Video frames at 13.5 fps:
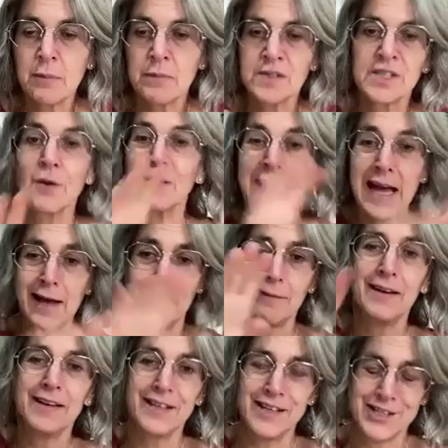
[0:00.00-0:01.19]
So yeah,
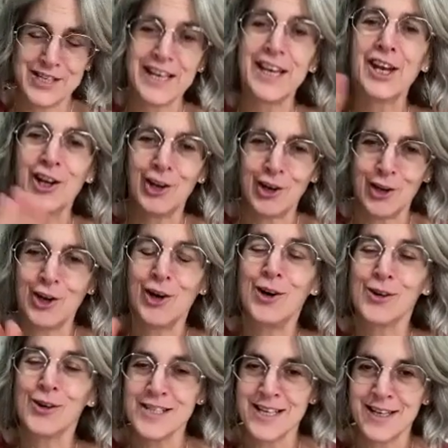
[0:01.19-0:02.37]
you're taking a
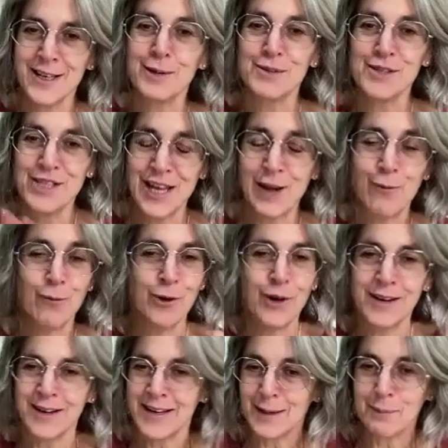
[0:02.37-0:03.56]
long time to get
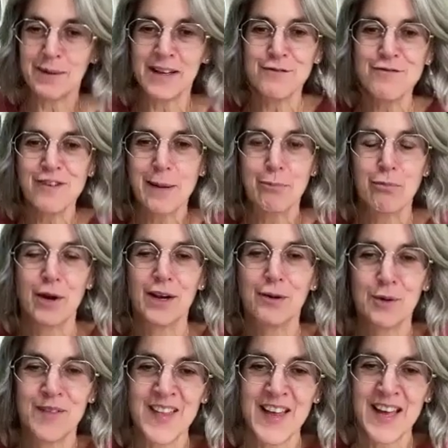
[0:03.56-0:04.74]
one little bit of fabric
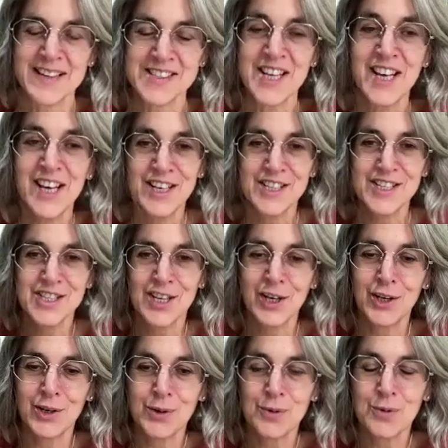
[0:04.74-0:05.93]
with that.
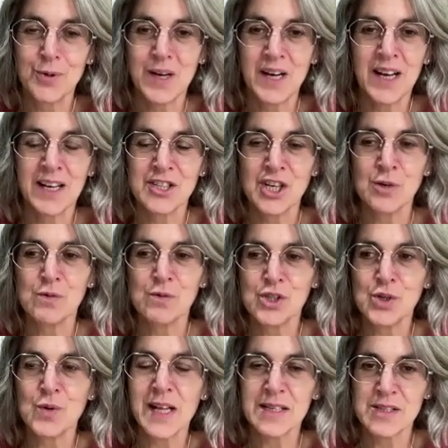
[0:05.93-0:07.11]
So I don't
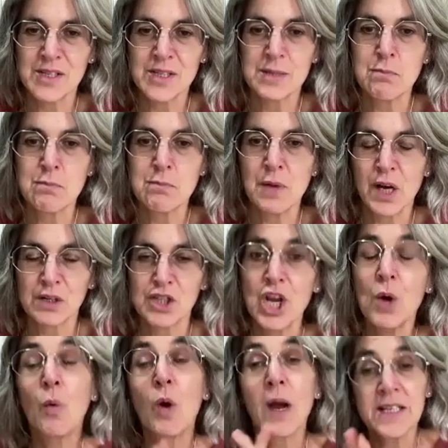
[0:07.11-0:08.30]
do that as much.
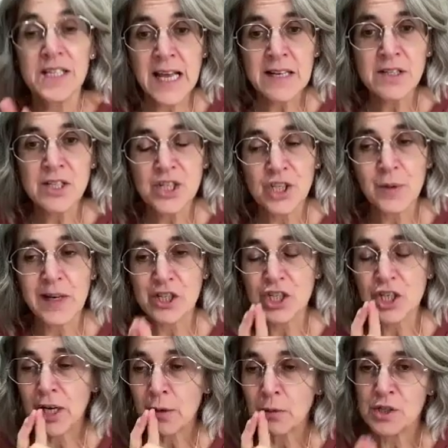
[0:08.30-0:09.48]
What I tend to do
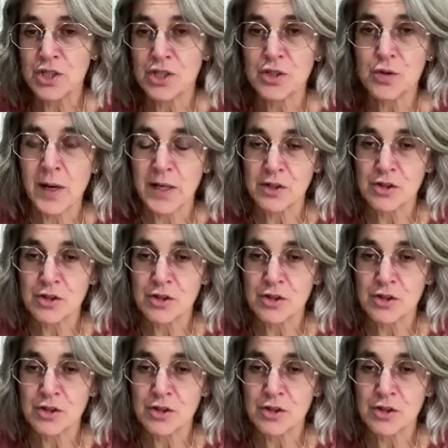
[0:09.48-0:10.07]
actually, which is quite